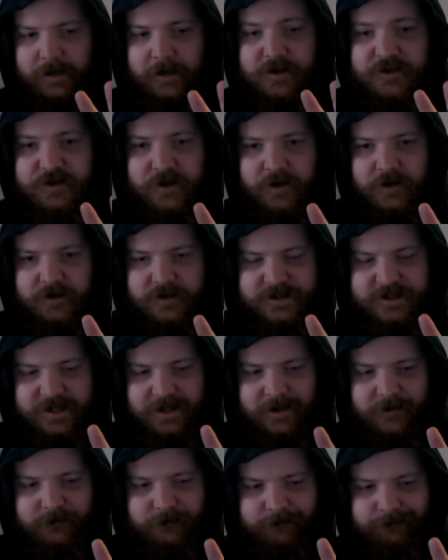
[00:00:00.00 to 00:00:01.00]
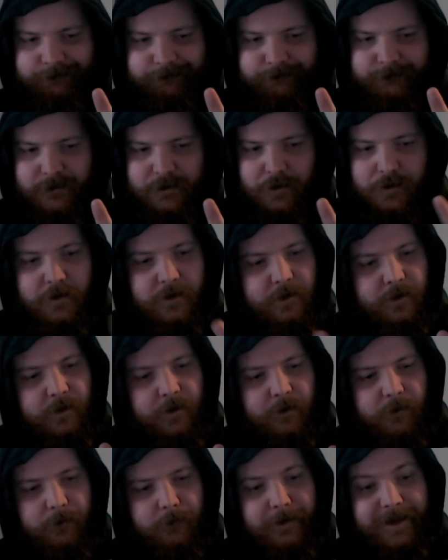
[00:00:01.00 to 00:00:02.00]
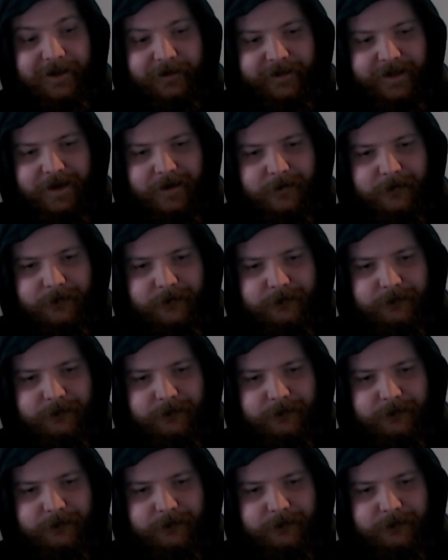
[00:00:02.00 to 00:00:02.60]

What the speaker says: eternity. Well then.